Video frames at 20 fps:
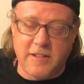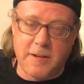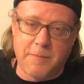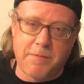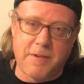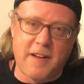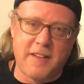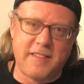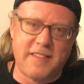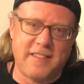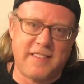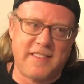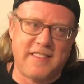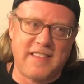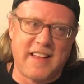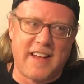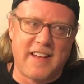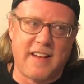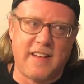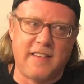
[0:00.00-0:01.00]
And the process is
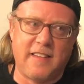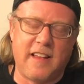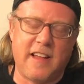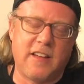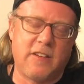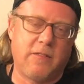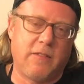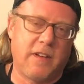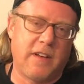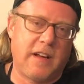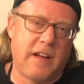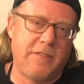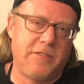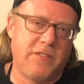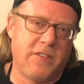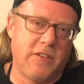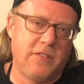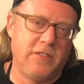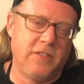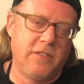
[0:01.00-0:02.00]
not unlike what I've
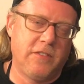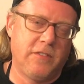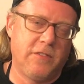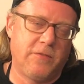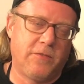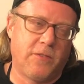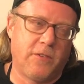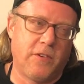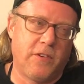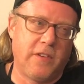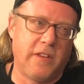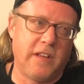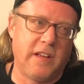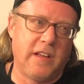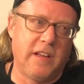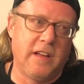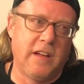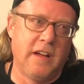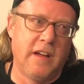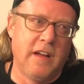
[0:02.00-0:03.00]
shown you for
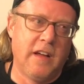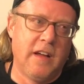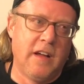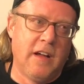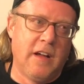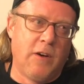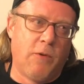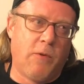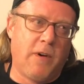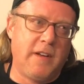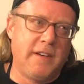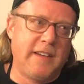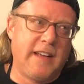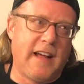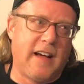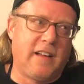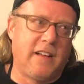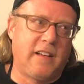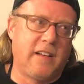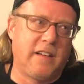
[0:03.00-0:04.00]
the
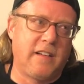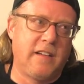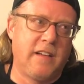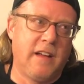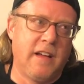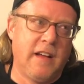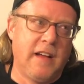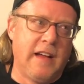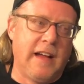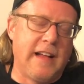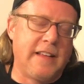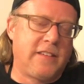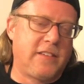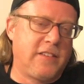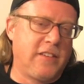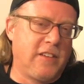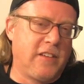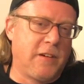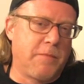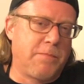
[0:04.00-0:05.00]
1-gallon. It's
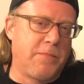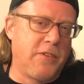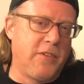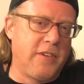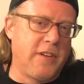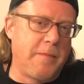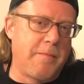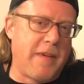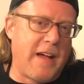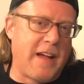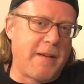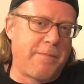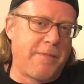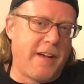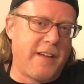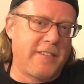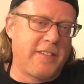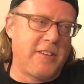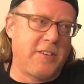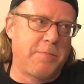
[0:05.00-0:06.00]
still a brew in the bag
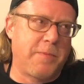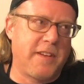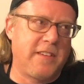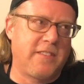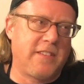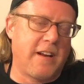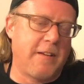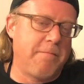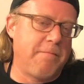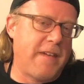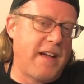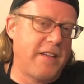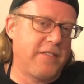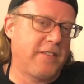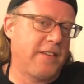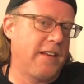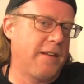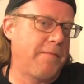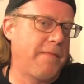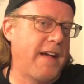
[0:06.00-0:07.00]
process, but instead of
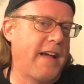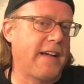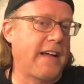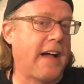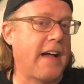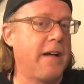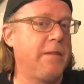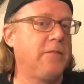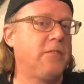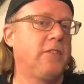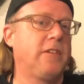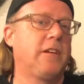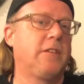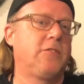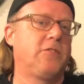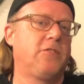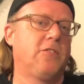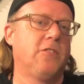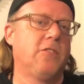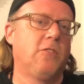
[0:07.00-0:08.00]
mashing in the bag, I am doing a
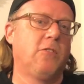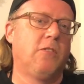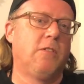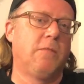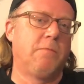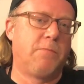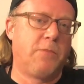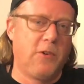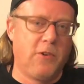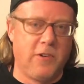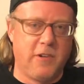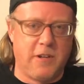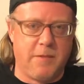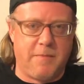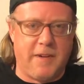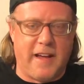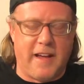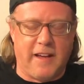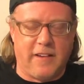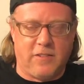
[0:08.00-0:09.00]
true brew in the
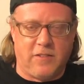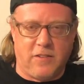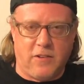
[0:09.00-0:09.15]
bag.